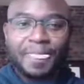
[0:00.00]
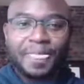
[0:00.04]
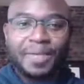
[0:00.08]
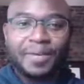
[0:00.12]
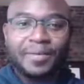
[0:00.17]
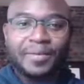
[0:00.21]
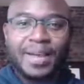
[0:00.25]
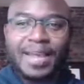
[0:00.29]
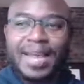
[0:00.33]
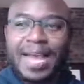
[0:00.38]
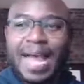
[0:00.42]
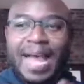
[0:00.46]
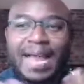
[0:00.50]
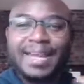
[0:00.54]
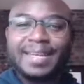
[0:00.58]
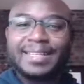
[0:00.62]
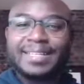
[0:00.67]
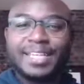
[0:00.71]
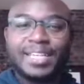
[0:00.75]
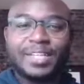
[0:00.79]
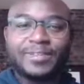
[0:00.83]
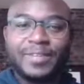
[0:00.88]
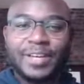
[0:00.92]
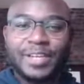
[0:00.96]
Right? I could
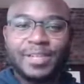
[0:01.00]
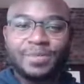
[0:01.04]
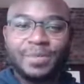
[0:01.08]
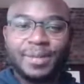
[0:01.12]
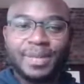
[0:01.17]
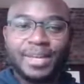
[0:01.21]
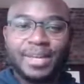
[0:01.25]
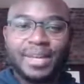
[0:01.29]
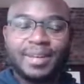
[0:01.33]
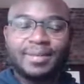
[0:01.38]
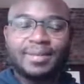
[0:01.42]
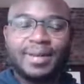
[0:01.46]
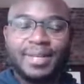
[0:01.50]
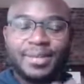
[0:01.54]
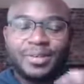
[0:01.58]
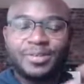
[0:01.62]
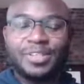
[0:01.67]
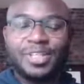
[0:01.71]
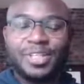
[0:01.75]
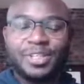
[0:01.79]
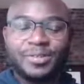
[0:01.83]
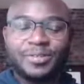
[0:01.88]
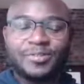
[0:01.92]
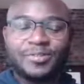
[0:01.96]
teach Facebook. I do
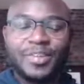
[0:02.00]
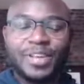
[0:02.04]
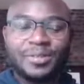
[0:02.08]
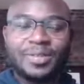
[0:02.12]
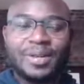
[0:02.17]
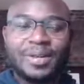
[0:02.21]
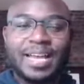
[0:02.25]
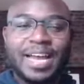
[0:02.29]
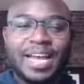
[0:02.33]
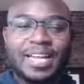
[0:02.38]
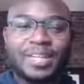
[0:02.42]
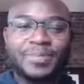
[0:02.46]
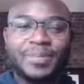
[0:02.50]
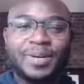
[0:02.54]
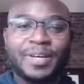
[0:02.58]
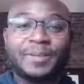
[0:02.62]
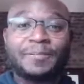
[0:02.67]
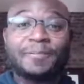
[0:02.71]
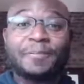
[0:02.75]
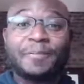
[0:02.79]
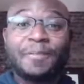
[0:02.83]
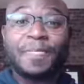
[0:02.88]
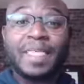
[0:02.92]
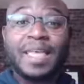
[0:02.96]
teach Facebook ads,
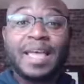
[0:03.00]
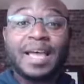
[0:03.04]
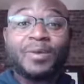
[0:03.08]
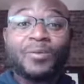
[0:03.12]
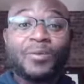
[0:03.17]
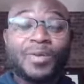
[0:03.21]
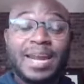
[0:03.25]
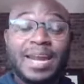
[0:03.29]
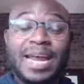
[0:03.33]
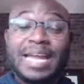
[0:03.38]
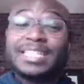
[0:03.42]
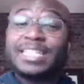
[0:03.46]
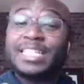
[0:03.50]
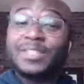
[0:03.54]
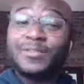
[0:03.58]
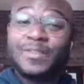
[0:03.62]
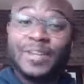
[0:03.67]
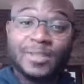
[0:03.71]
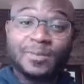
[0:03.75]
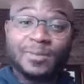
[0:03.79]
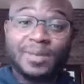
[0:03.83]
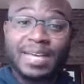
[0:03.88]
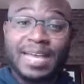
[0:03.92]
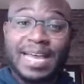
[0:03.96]
but when I teach
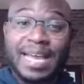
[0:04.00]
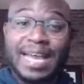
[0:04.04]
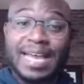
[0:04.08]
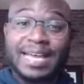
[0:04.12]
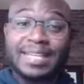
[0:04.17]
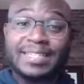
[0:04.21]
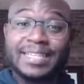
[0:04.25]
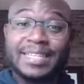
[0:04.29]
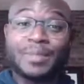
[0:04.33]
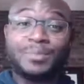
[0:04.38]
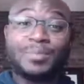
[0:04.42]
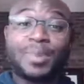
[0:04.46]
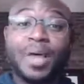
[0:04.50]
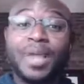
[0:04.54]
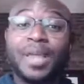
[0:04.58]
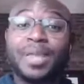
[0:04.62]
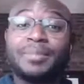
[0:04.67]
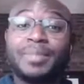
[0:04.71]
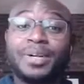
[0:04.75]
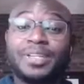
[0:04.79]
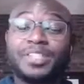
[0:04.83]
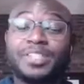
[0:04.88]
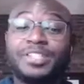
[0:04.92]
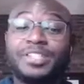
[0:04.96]
Facebook ads, it's probably
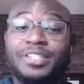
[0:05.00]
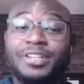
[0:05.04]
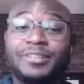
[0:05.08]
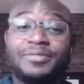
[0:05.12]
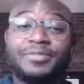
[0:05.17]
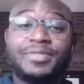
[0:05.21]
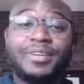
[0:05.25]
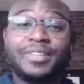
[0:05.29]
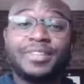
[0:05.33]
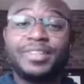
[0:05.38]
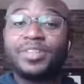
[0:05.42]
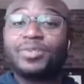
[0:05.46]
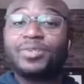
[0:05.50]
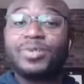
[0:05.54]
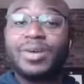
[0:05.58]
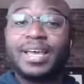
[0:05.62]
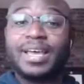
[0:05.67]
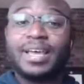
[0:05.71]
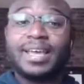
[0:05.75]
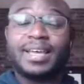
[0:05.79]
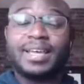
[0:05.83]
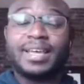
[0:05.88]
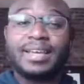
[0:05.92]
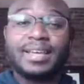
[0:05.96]
much different than the
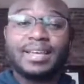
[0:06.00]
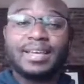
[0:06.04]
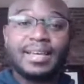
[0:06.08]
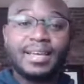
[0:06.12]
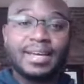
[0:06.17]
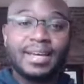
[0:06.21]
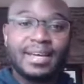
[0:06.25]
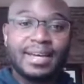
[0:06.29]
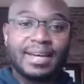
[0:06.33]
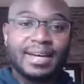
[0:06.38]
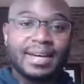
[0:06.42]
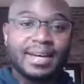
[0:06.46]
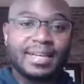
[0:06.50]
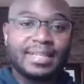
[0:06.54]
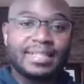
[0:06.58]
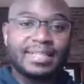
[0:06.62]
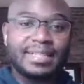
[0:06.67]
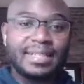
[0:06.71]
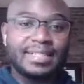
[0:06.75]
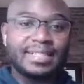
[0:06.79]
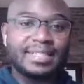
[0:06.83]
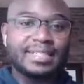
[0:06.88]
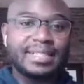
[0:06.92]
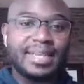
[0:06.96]
way
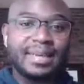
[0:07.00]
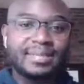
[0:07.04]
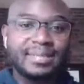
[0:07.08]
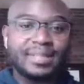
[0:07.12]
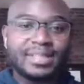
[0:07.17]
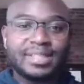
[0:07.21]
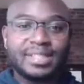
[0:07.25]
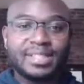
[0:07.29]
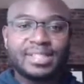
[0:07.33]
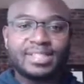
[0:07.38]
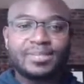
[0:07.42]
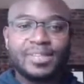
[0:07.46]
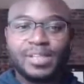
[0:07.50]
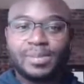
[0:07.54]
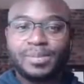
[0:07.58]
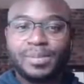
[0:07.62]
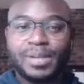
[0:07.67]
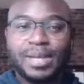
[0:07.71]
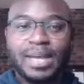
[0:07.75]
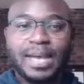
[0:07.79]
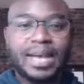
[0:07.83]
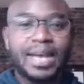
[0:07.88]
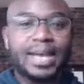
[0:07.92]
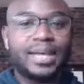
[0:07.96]
Jesse Jameson teaches Facebook
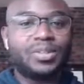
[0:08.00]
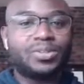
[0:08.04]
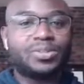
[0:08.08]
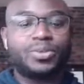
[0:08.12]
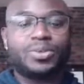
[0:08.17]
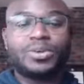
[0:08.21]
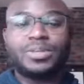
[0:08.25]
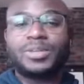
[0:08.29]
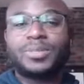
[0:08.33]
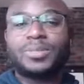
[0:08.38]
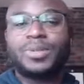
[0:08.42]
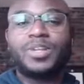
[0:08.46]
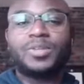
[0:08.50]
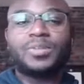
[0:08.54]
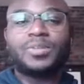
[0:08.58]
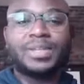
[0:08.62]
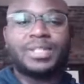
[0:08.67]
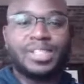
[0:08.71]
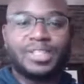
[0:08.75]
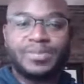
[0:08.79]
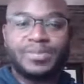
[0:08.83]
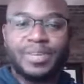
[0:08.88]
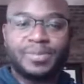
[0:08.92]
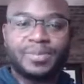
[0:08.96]
ads, or someone else might
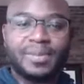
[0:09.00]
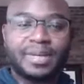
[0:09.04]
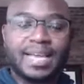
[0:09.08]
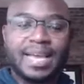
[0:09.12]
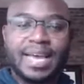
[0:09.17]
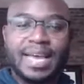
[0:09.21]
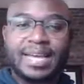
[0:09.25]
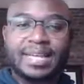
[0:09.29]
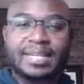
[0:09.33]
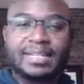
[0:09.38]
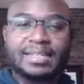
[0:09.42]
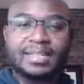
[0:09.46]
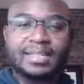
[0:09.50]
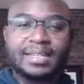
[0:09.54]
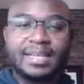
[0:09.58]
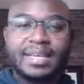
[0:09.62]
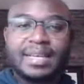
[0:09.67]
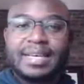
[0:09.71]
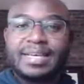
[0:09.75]
teach Facebook ads.